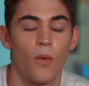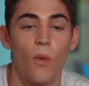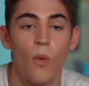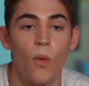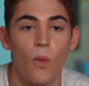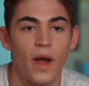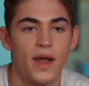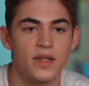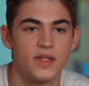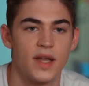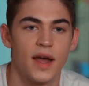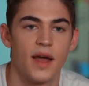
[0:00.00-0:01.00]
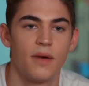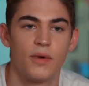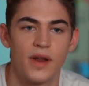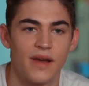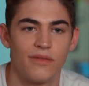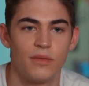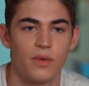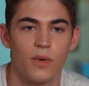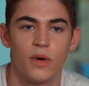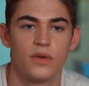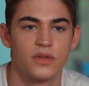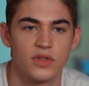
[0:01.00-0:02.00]
always there whenever we
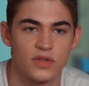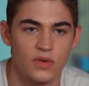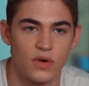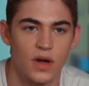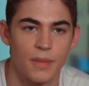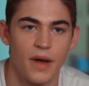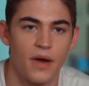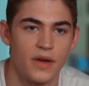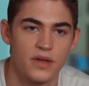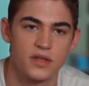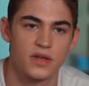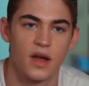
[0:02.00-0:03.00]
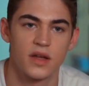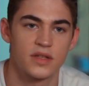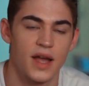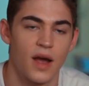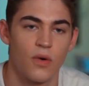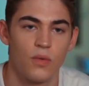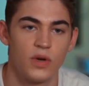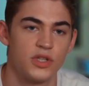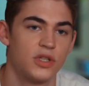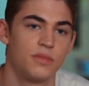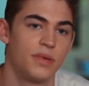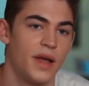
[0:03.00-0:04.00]
want to talk about and discuss how we
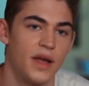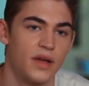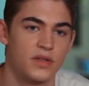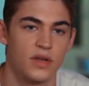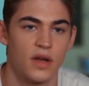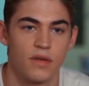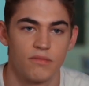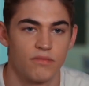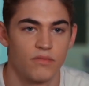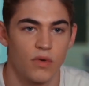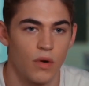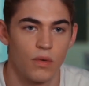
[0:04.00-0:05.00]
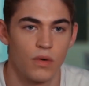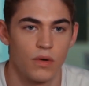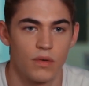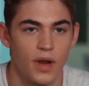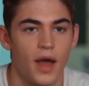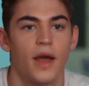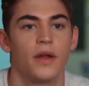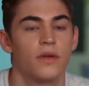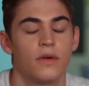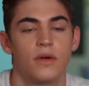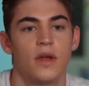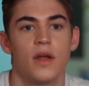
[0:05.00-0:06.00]
should play a certain role or line
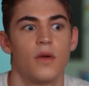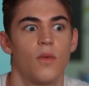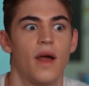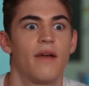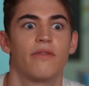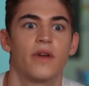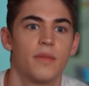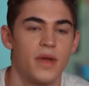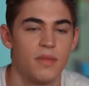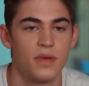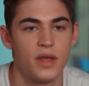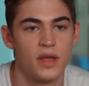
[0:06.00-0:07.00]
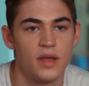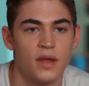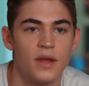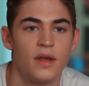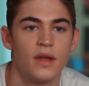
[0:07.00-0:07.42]
or whatever it may be.